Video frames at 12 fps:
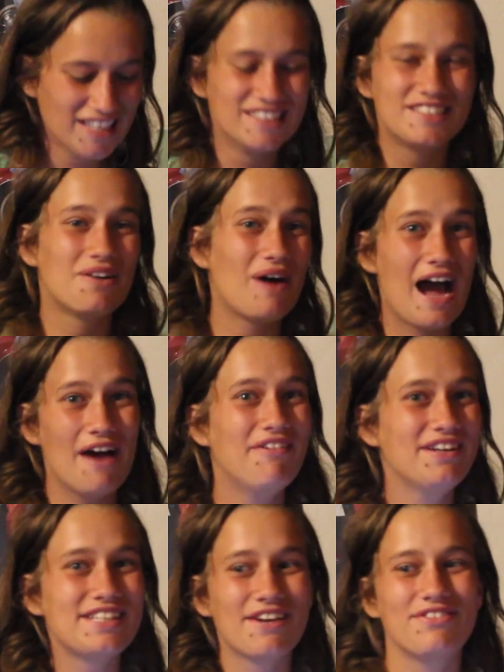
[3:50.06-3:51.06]
So I
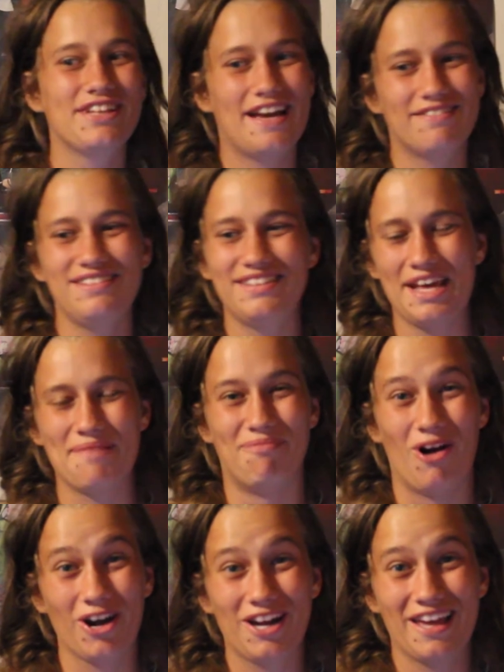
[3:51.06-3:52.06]
would definitely have to say
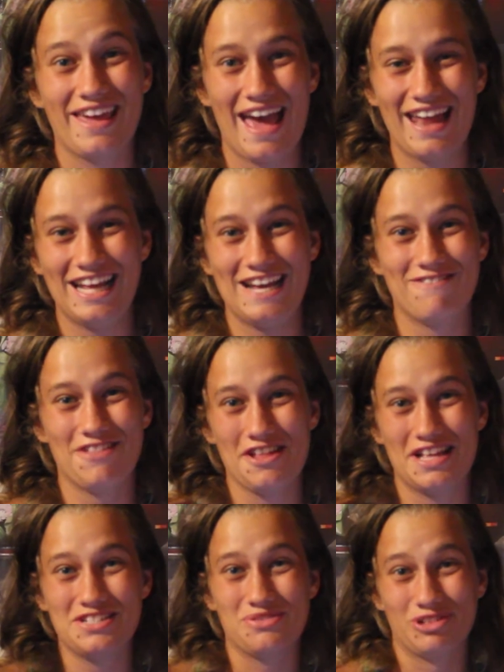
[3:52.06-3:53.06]
Mark again, even
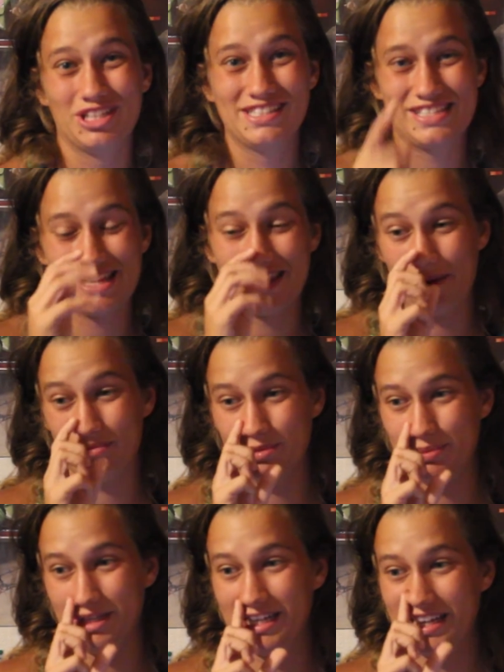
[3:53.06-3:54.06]
though that's really sad that I'm
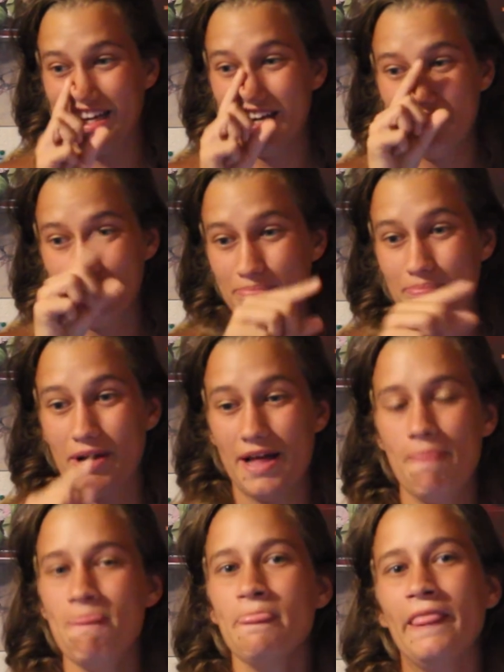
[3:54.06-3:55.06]
repeating him.
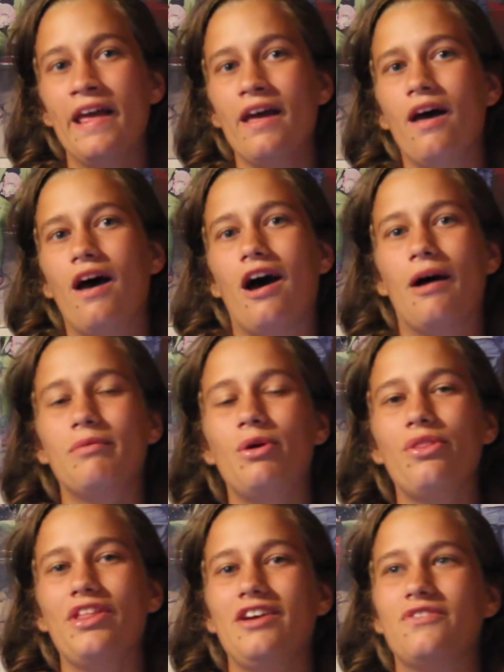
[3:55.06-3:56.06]
But I'm going
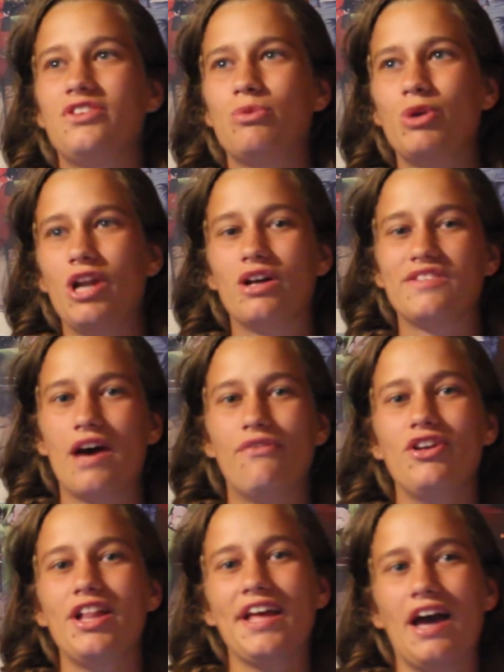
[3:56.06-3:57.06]
to think of someone else. I
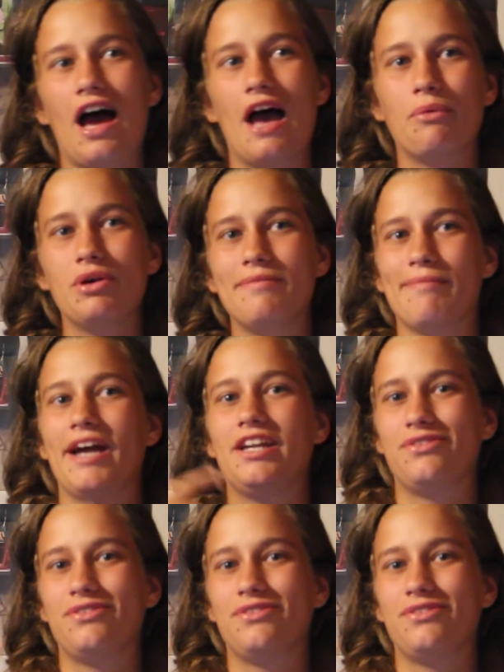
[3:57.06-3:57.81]
feel like I wouldn't mind